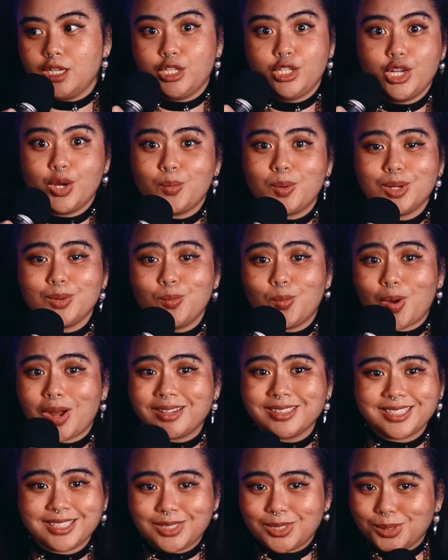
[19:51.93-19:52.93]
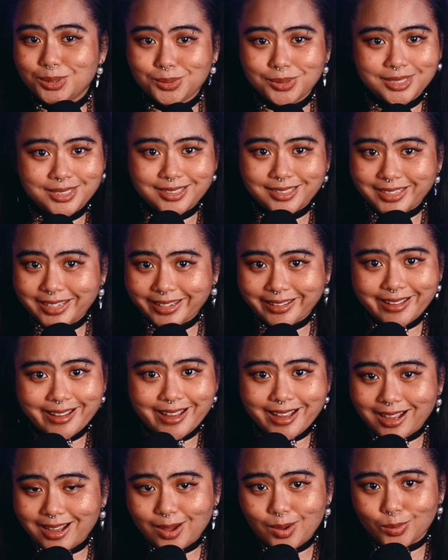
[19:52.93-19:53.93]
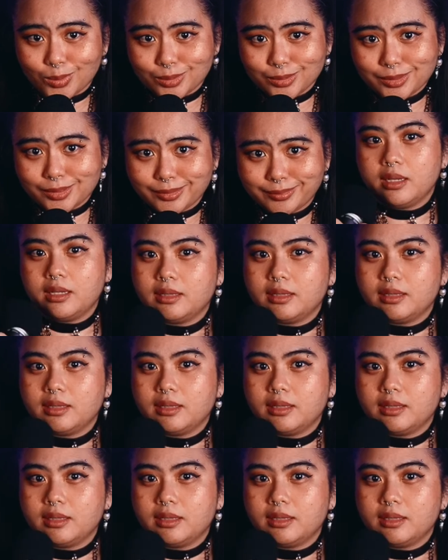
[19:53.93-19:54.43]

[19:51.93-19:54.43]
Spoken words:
No one wants to stick out.